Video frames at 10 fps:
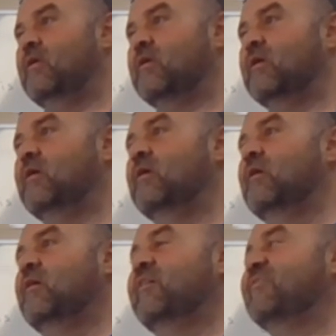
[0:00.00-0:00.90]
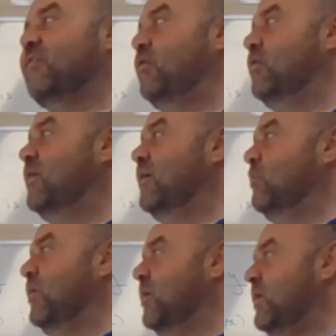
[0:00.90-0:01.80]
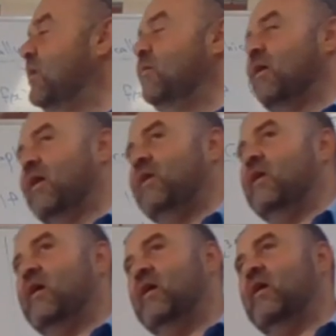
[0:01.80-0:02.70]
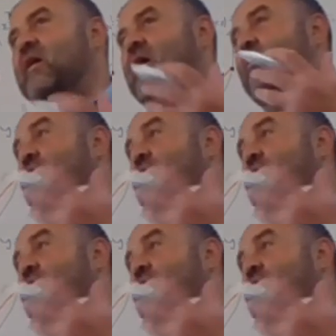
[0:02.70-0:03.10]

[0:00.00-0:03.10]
Okay. So we can get a